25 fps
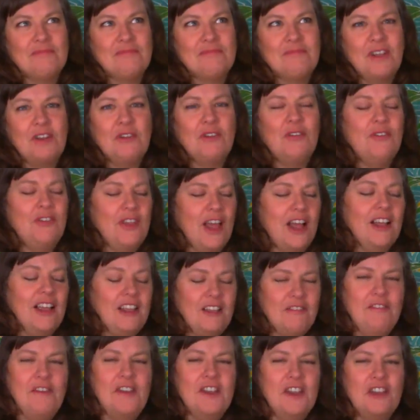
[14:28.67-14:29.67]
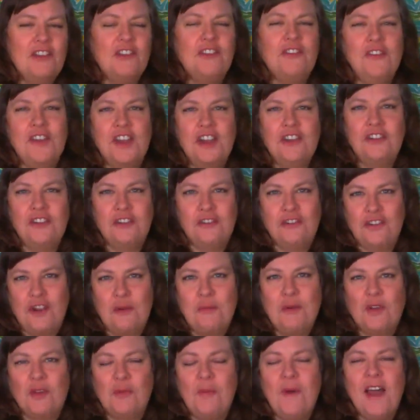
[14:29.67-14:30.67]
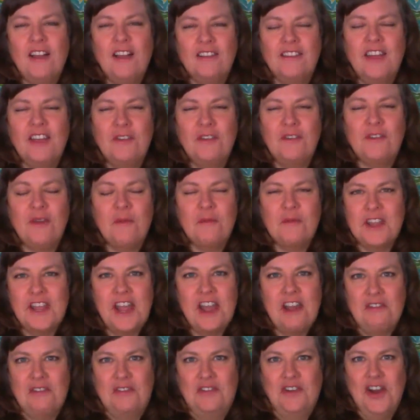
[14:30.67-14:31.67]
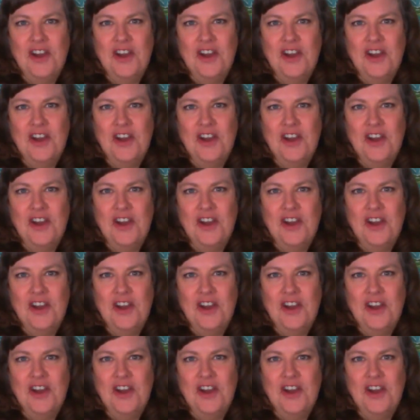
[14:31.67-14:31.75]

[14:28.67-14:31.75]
there's finish your shepherd's pie. I'll tell you something after.